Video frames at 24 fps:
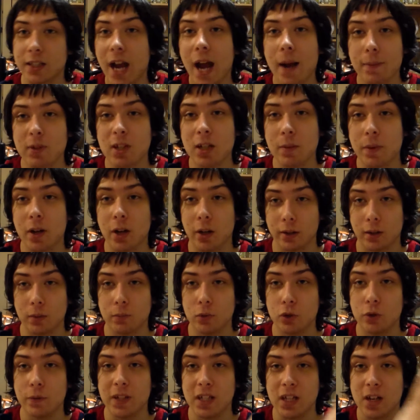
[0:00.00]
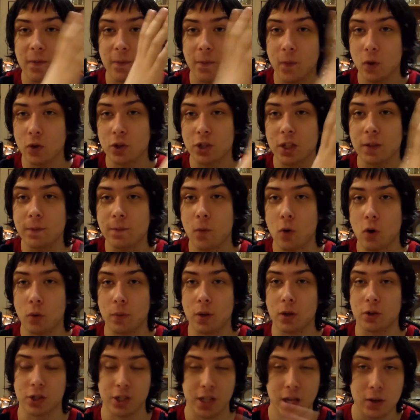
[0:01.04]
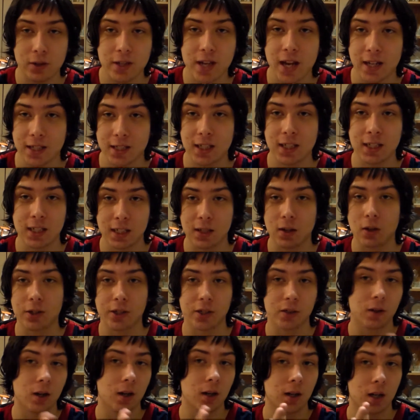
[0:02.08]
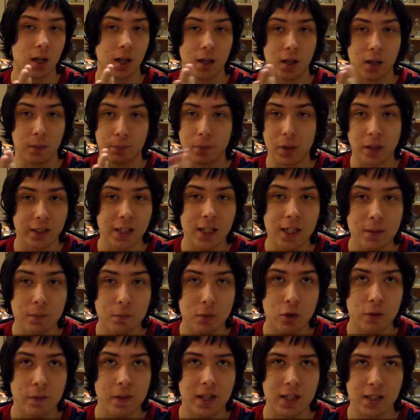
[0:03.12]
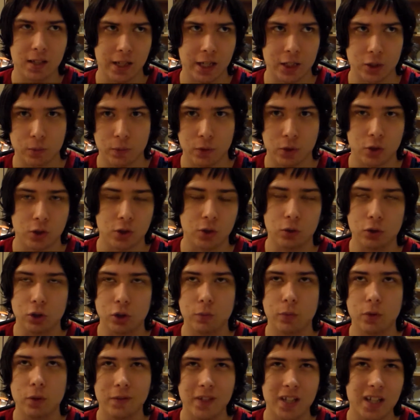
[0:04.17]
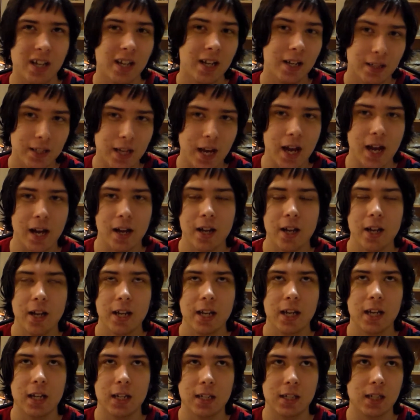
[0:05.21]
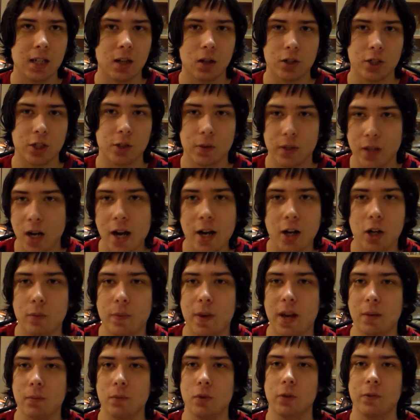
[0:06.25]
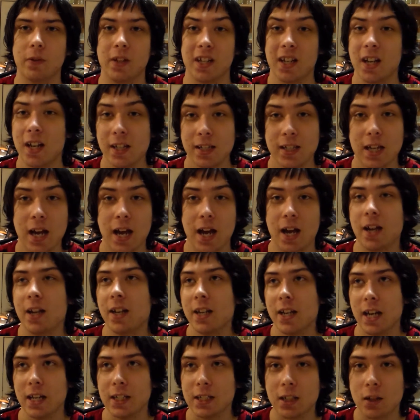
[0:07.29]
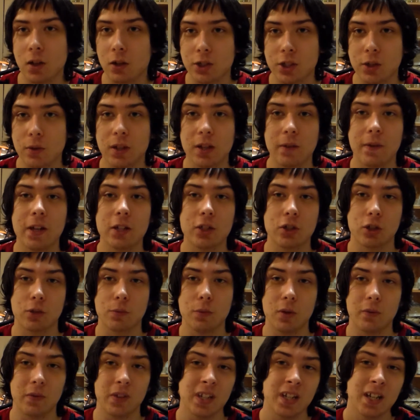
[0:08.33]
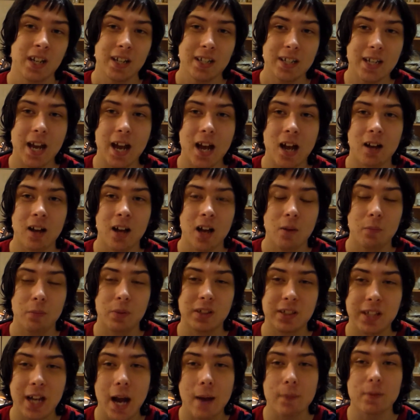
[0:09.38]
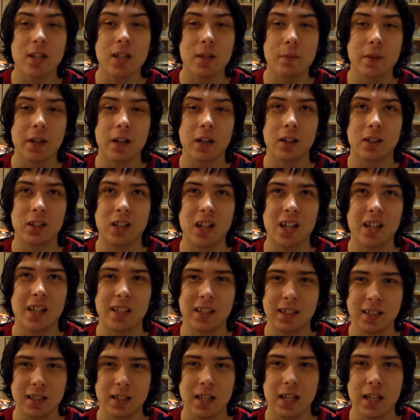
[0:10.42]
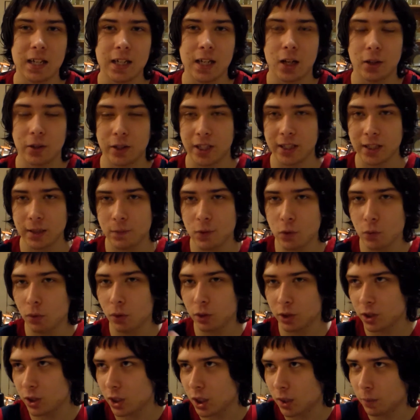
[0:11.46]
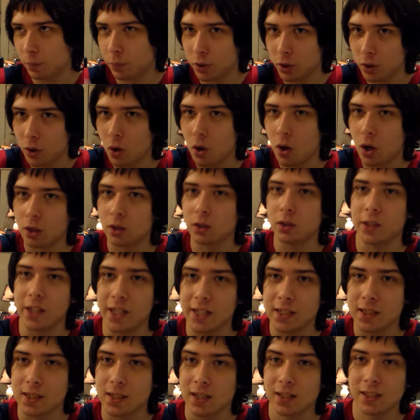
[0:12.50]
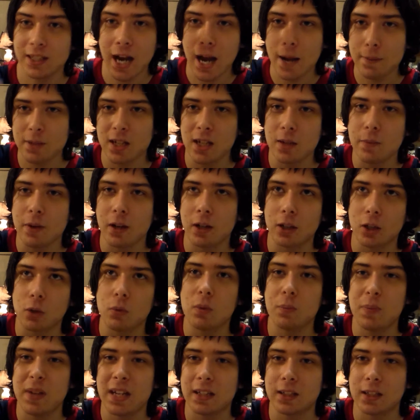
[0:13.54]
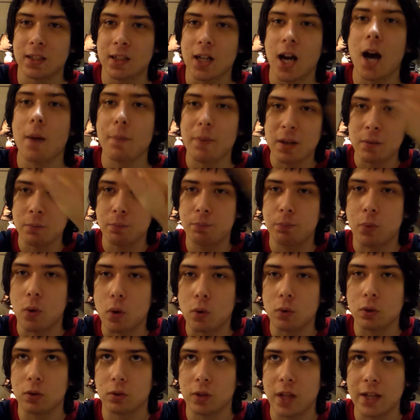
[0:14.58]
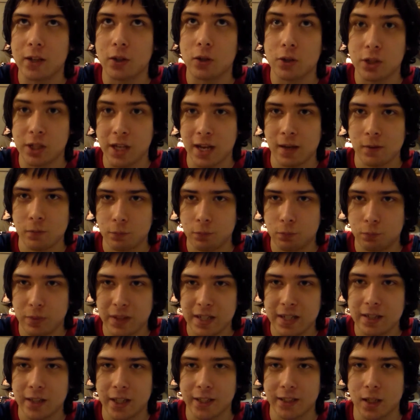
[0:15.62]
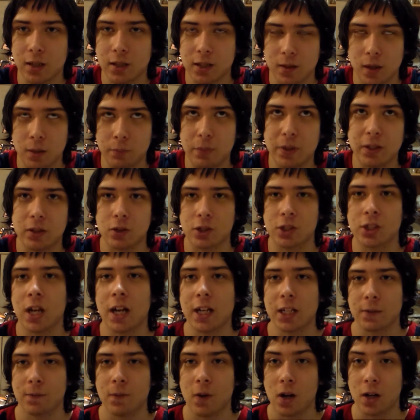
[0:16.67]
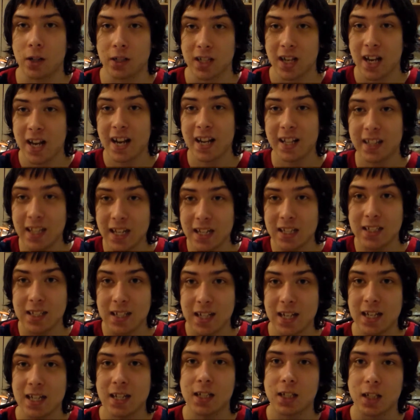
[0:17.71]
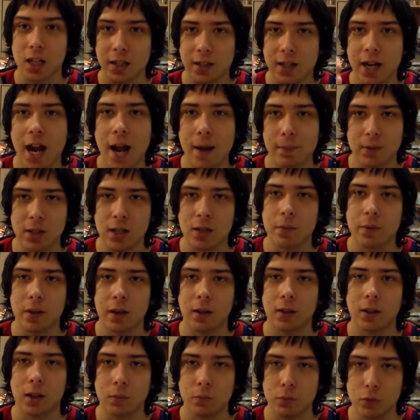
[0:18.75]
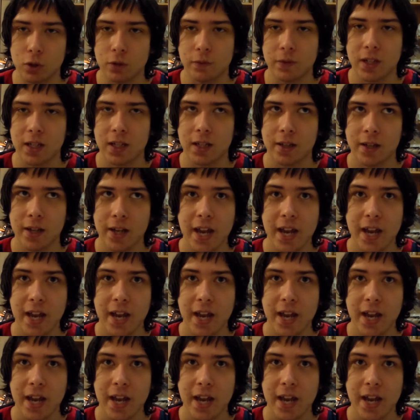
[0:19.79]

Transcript: Captain America movie, first and foremost. Now, yes, is it also a Bucky movie / Winter Soldier movie? Yeah. Is it also an Iron Man movie? Yeah. Is it also an Avengers movie? Yeah. But Captain America, you know, like, if you were to put a list, Captain America would be at the top in bold letters and be like a bigger size font. This is a Captain America movie.